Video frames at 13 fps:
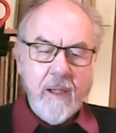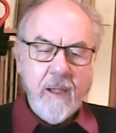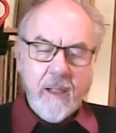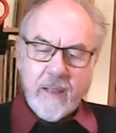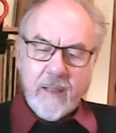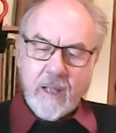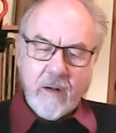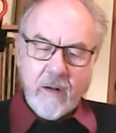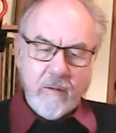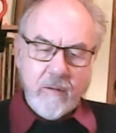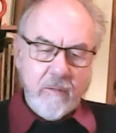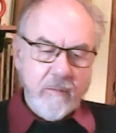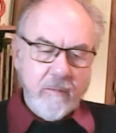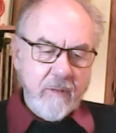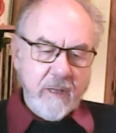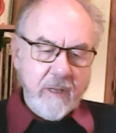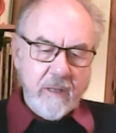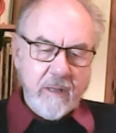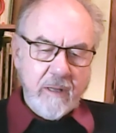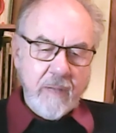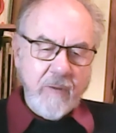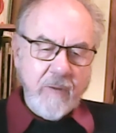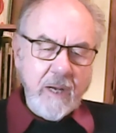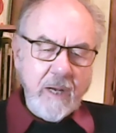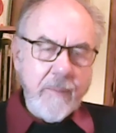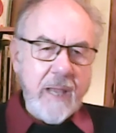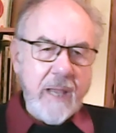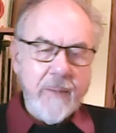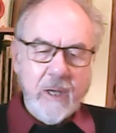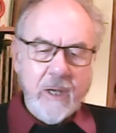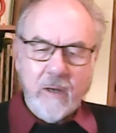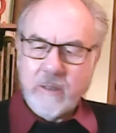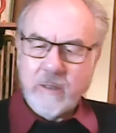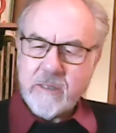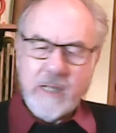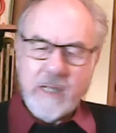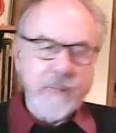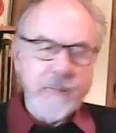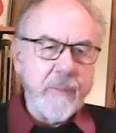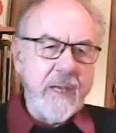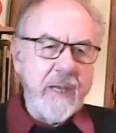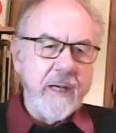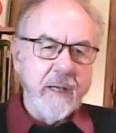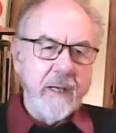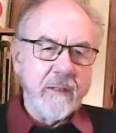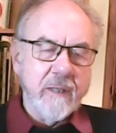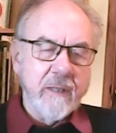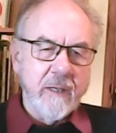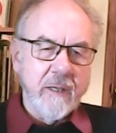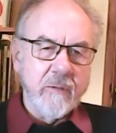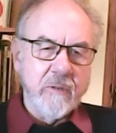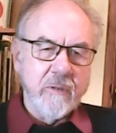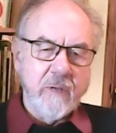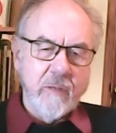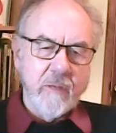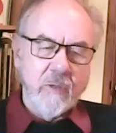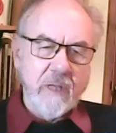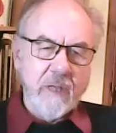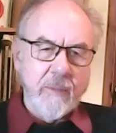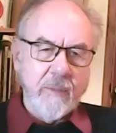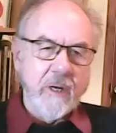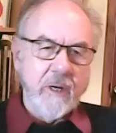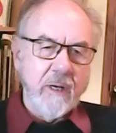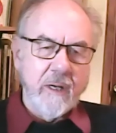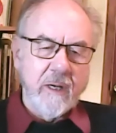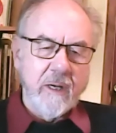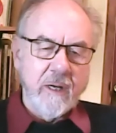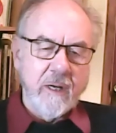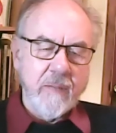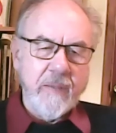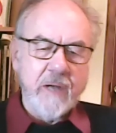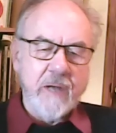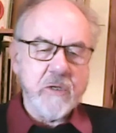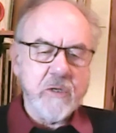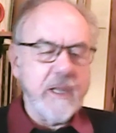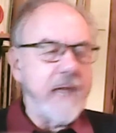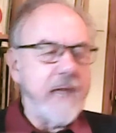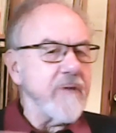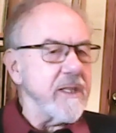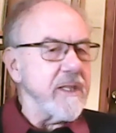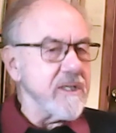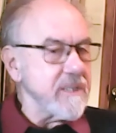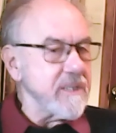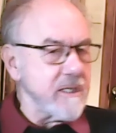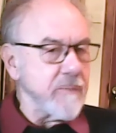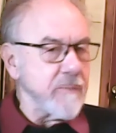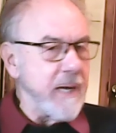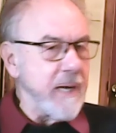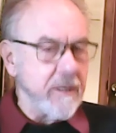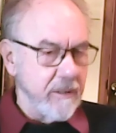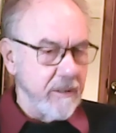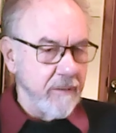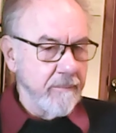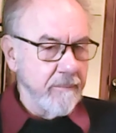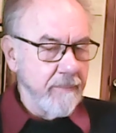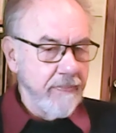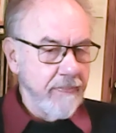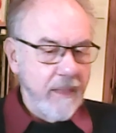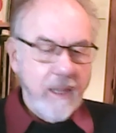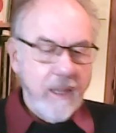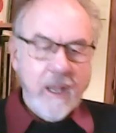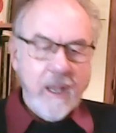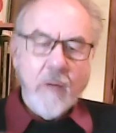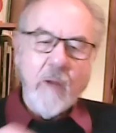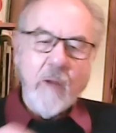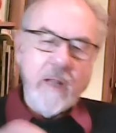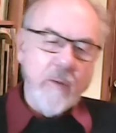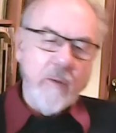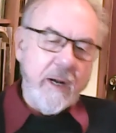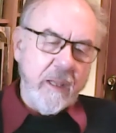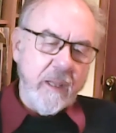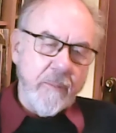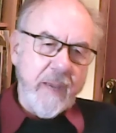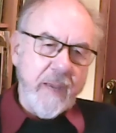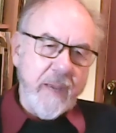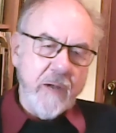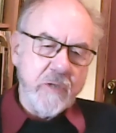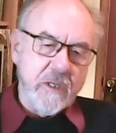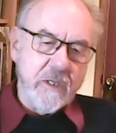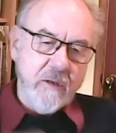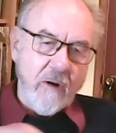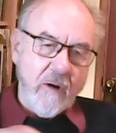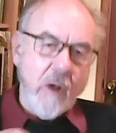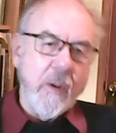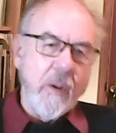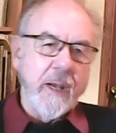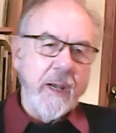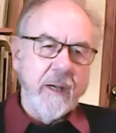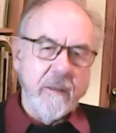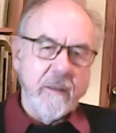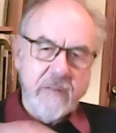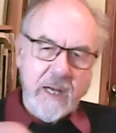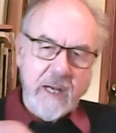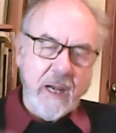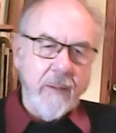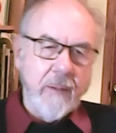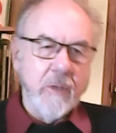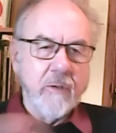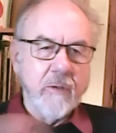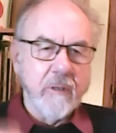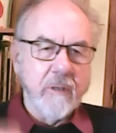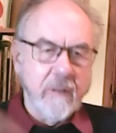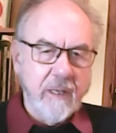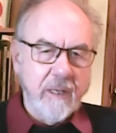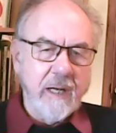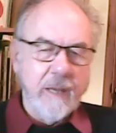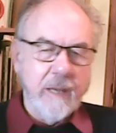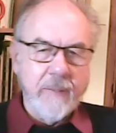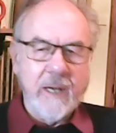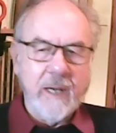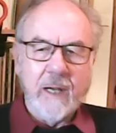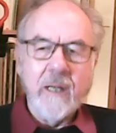They'll they'll bring a baby on. It's like a peanut, and it will it will come in, into the pouch, and they have others suspended. And while the one in the pouch is growing and taking milk and getting bigger,